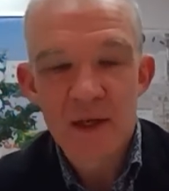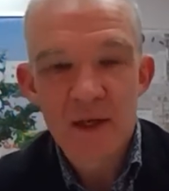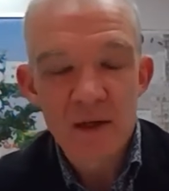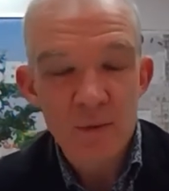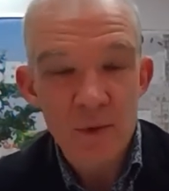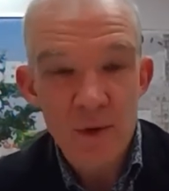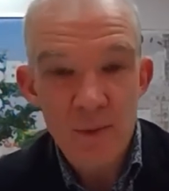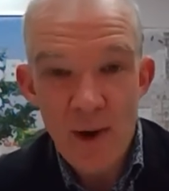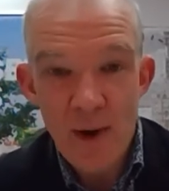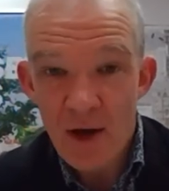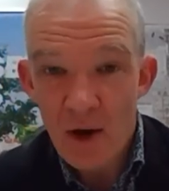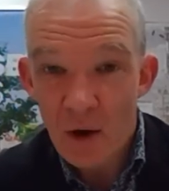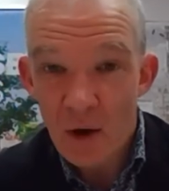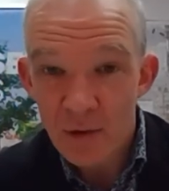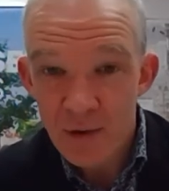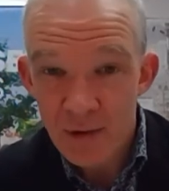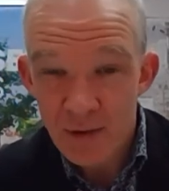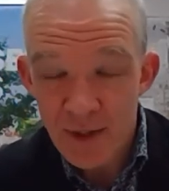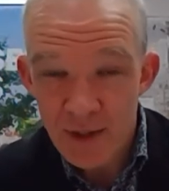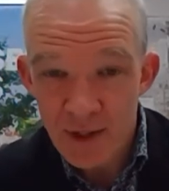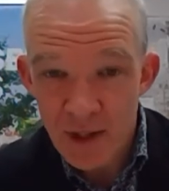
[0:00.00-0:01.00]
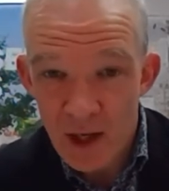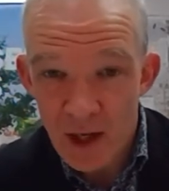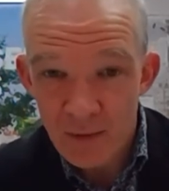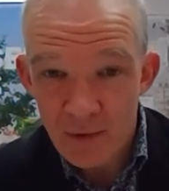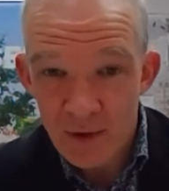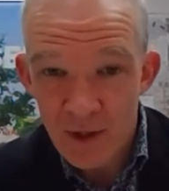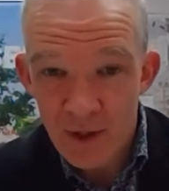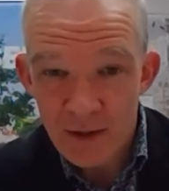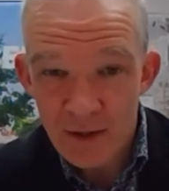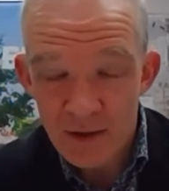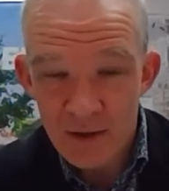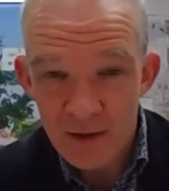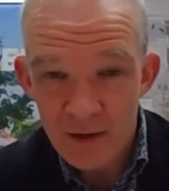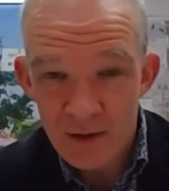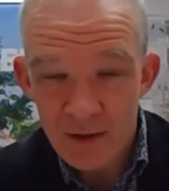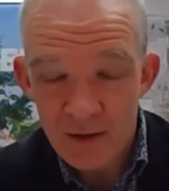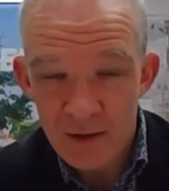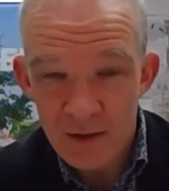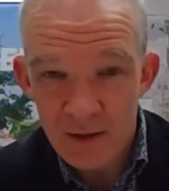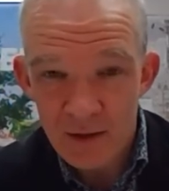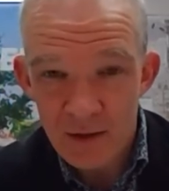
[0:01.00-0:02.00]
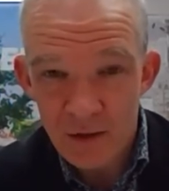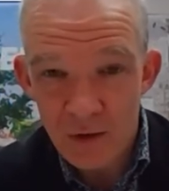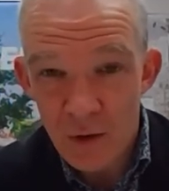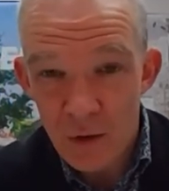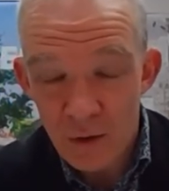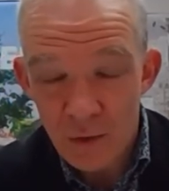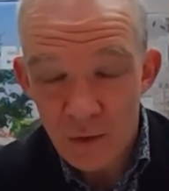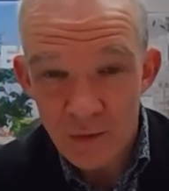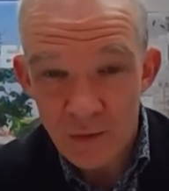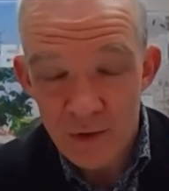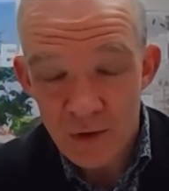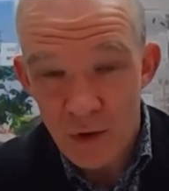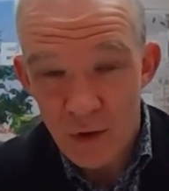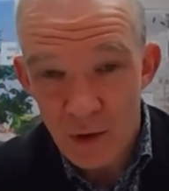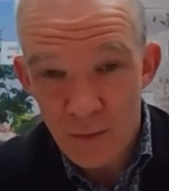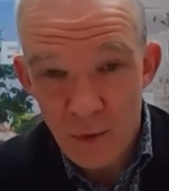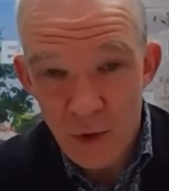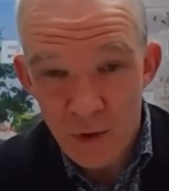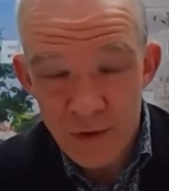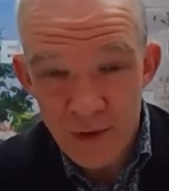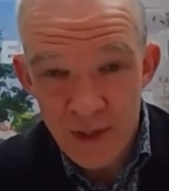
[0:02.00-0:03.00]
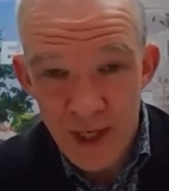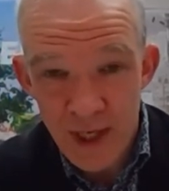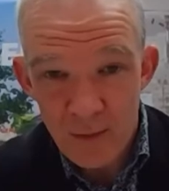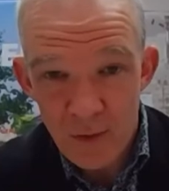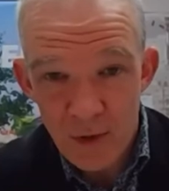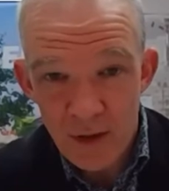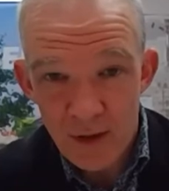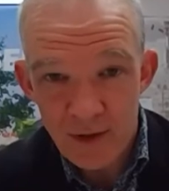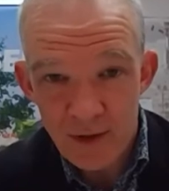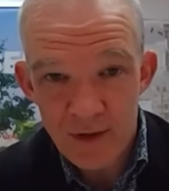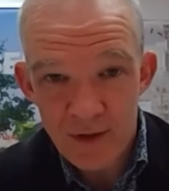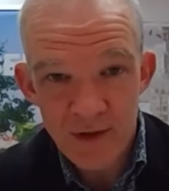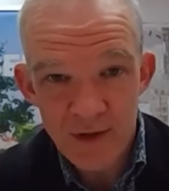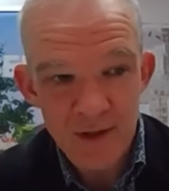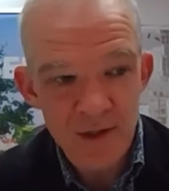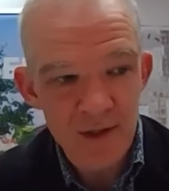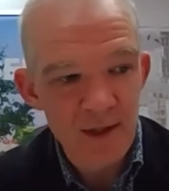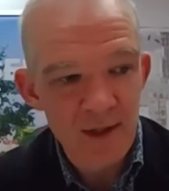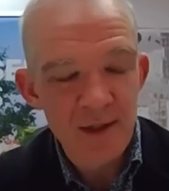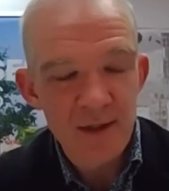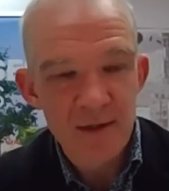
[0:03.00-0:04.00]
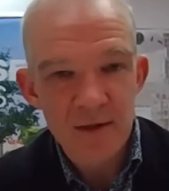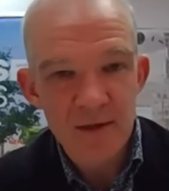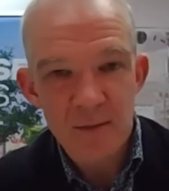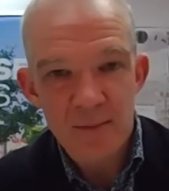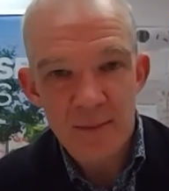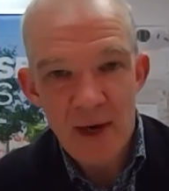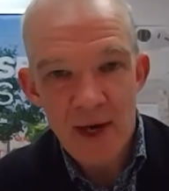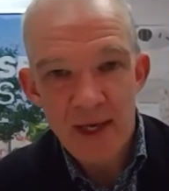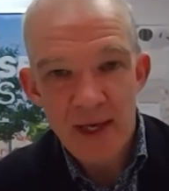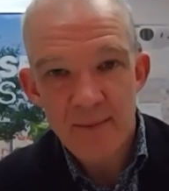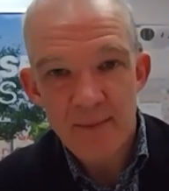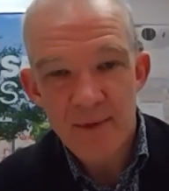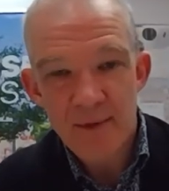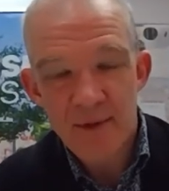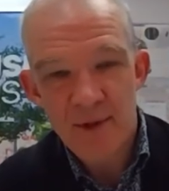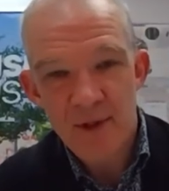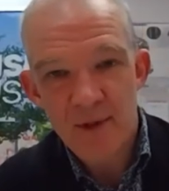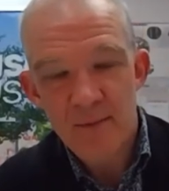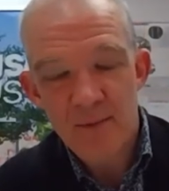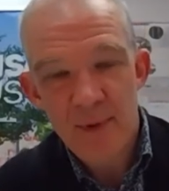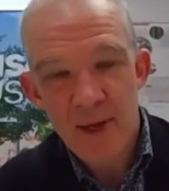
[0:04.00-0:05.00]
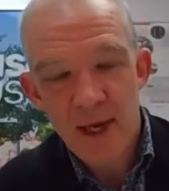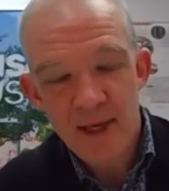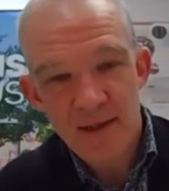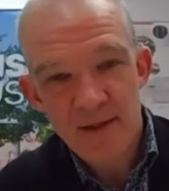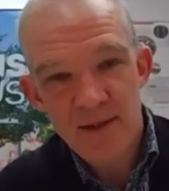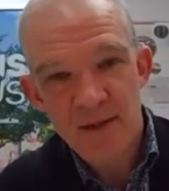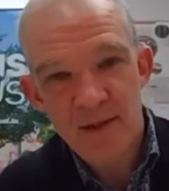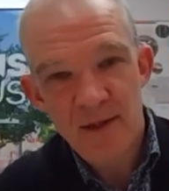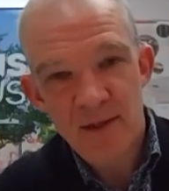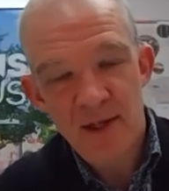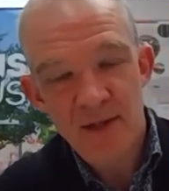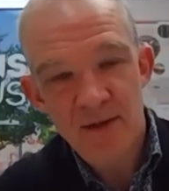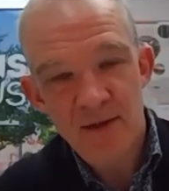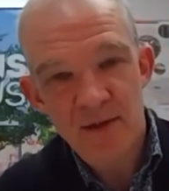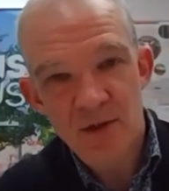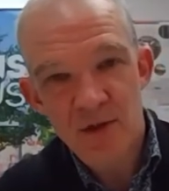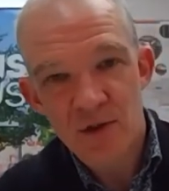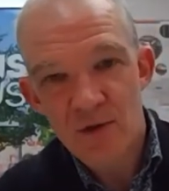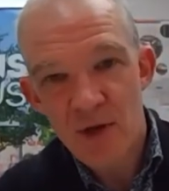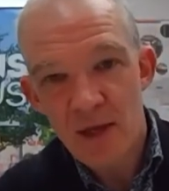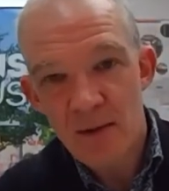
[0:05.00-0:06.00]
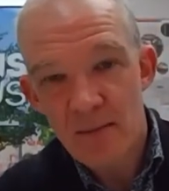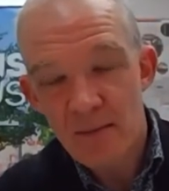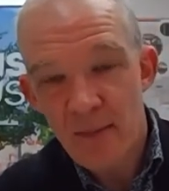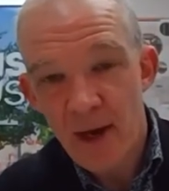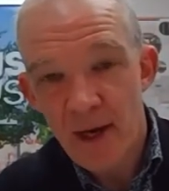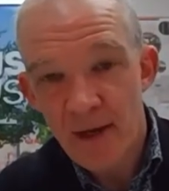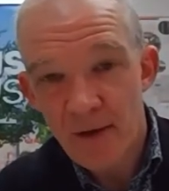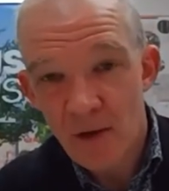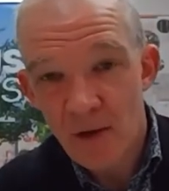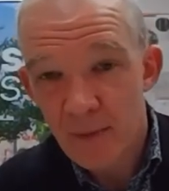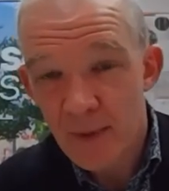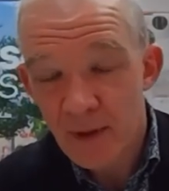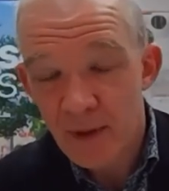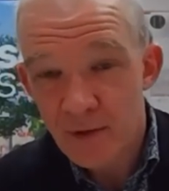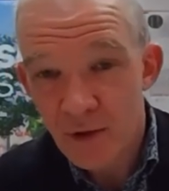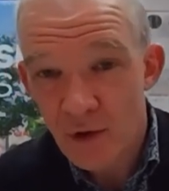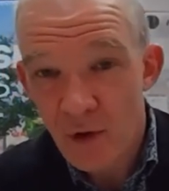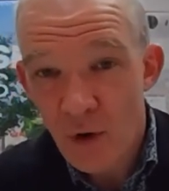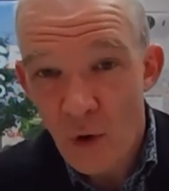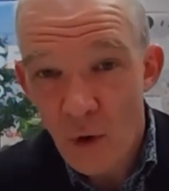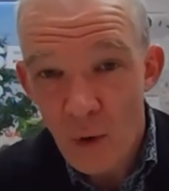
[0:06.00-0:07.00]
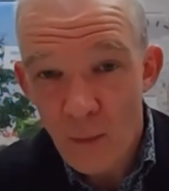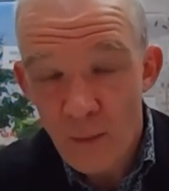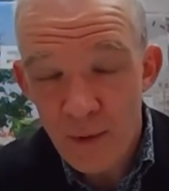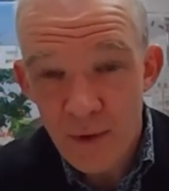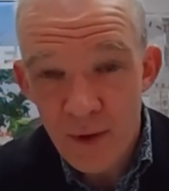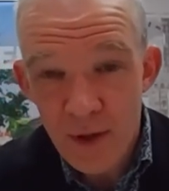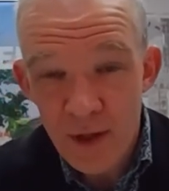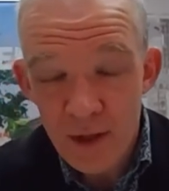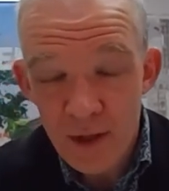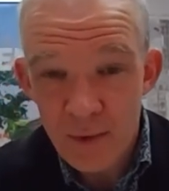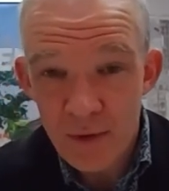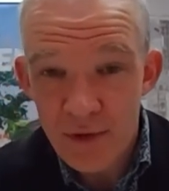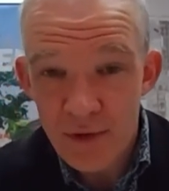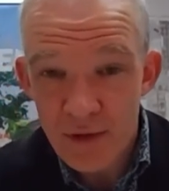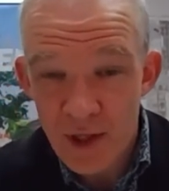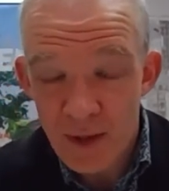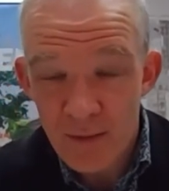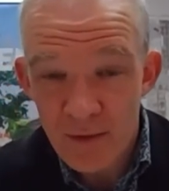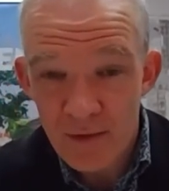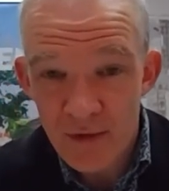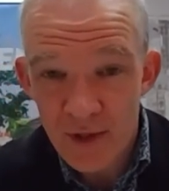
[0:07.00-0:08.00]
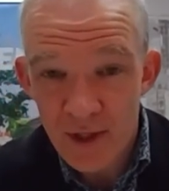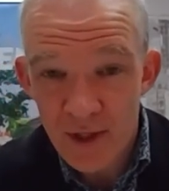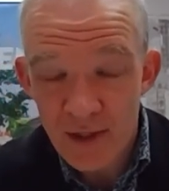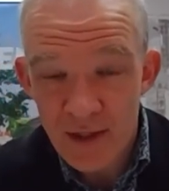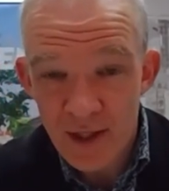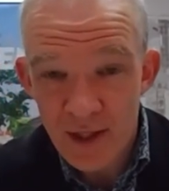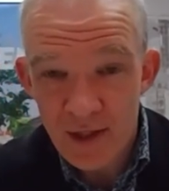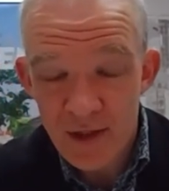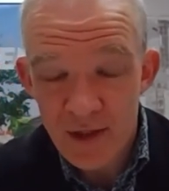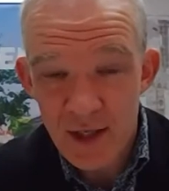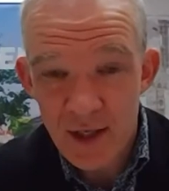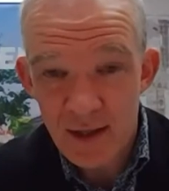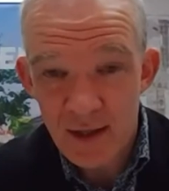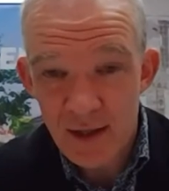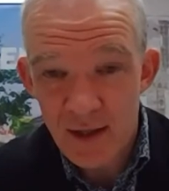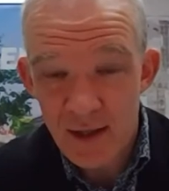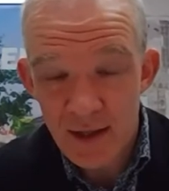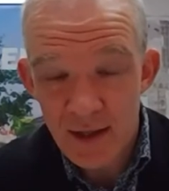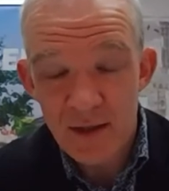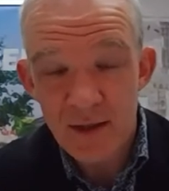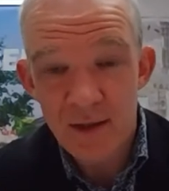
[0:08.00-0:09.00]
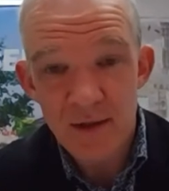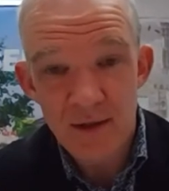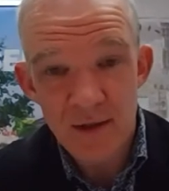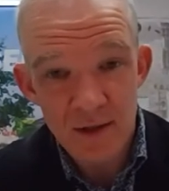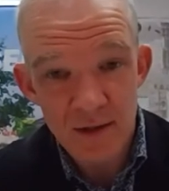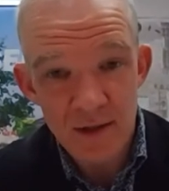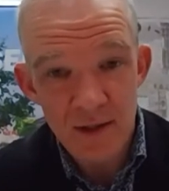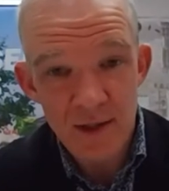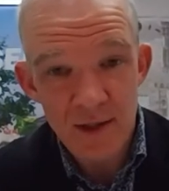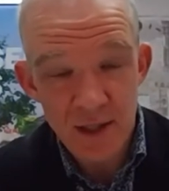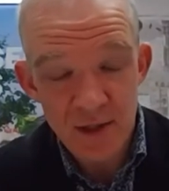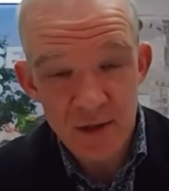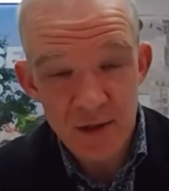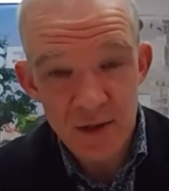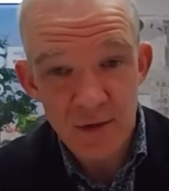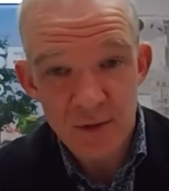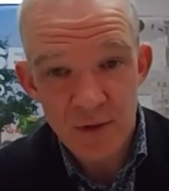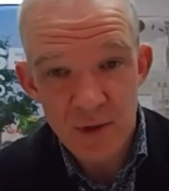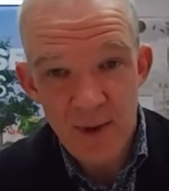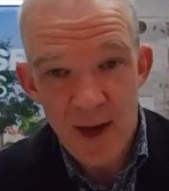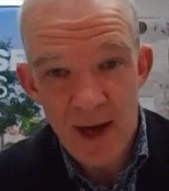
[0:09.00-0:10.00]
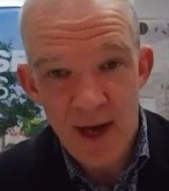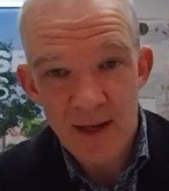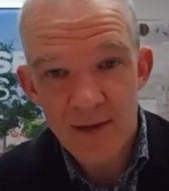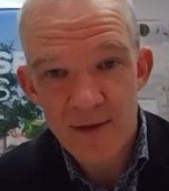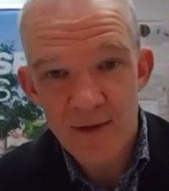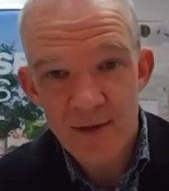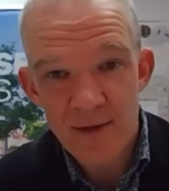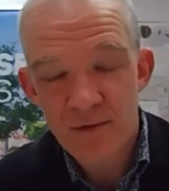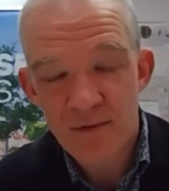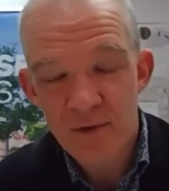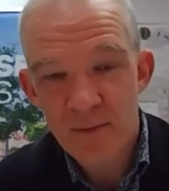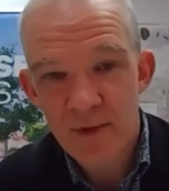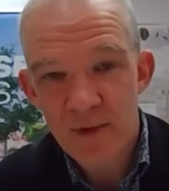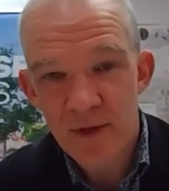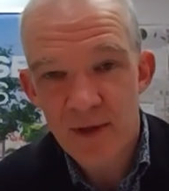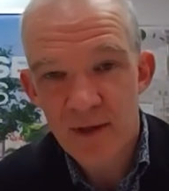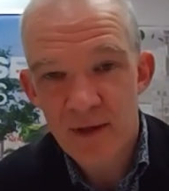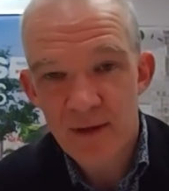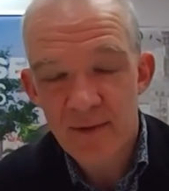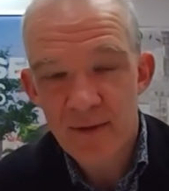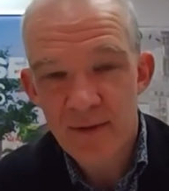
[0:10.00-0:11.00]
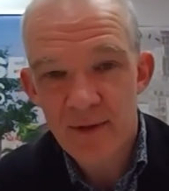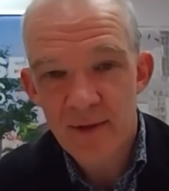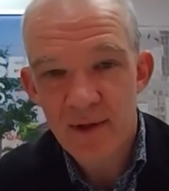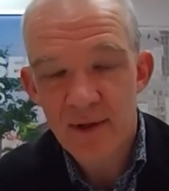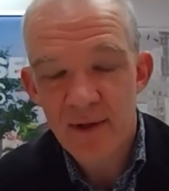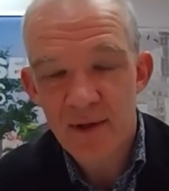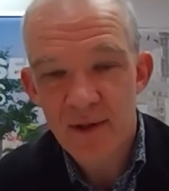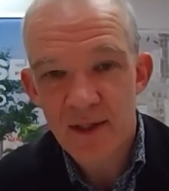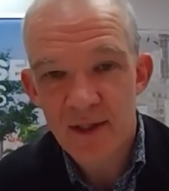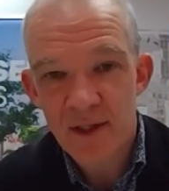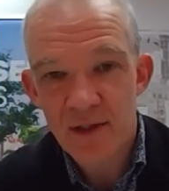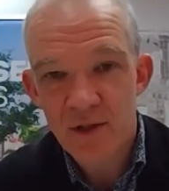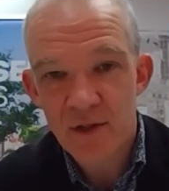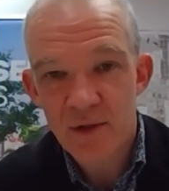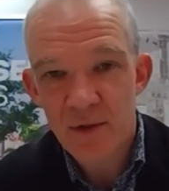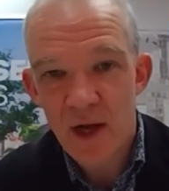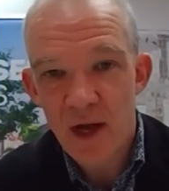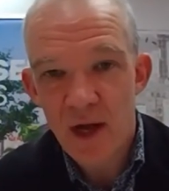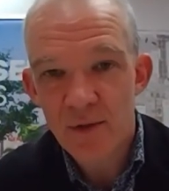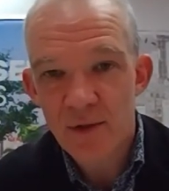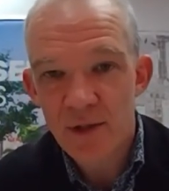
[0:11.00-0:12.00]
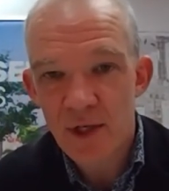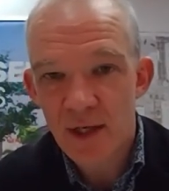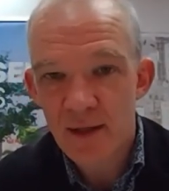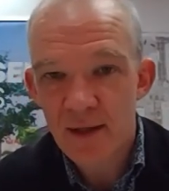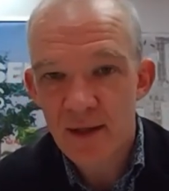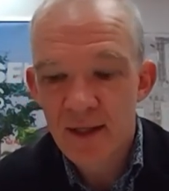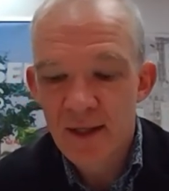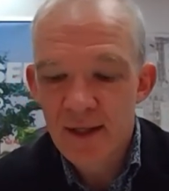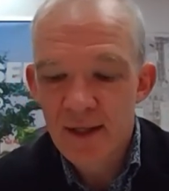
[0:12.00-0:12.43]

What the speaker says: We might also need to upgrade the local stormwater networks. The pipes and pits in the street might not be able to cope with some of the existing, the additional demands from the additional housing.